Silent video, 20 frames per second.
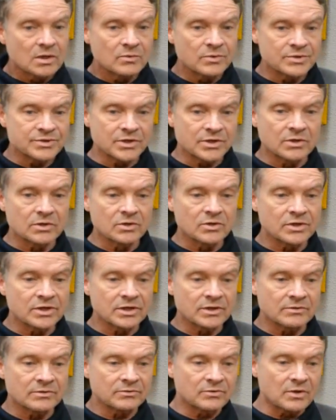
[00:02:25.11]
we started
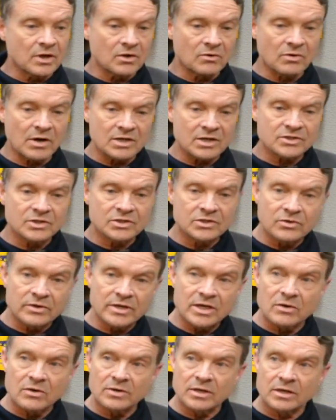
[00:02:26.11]
looking across the
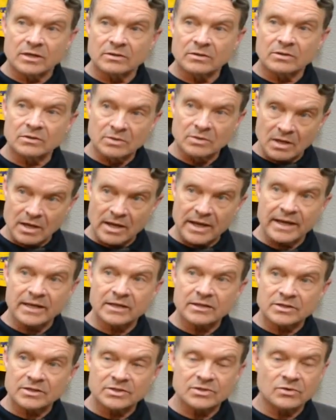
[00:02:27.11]
Toyota line,
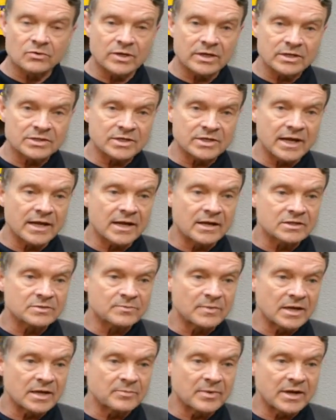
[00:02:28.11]
because Scion's
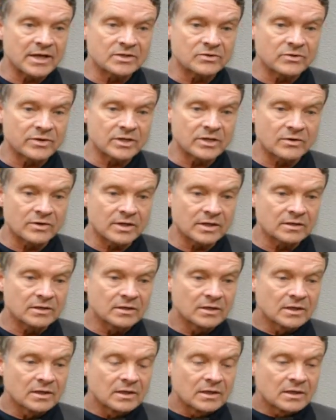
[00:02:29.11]
made by Toyota,
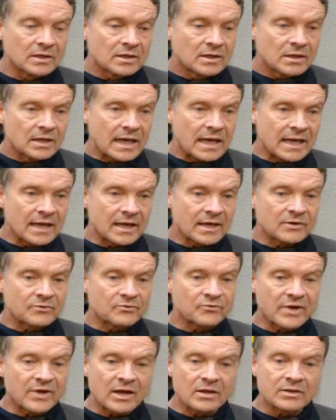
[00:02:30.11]
and
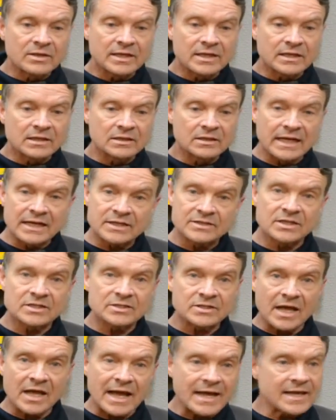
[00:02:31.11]
found that a
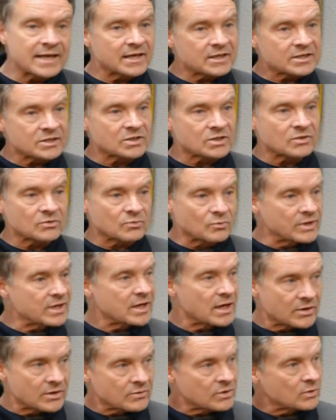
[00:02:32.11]
Lexus IS
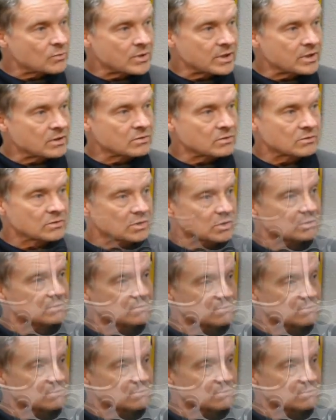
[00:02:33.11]
300 wheel